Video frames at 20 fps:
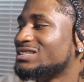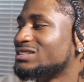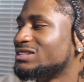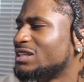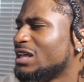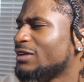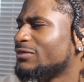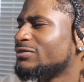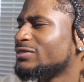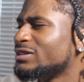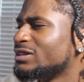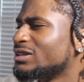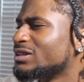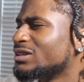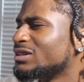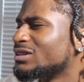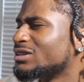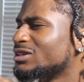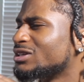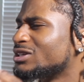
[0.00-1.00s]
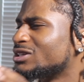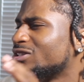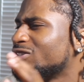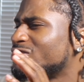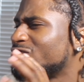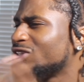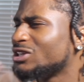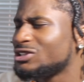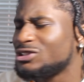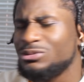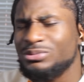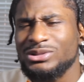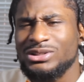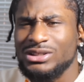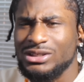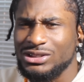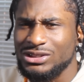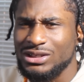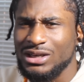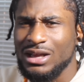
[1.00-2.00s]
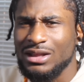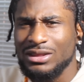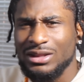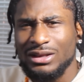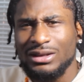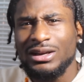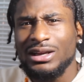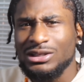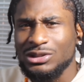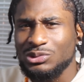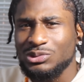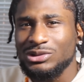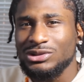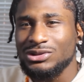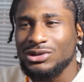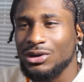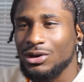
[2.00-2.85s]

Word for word: definitely a juxtaposition. I think that's what it's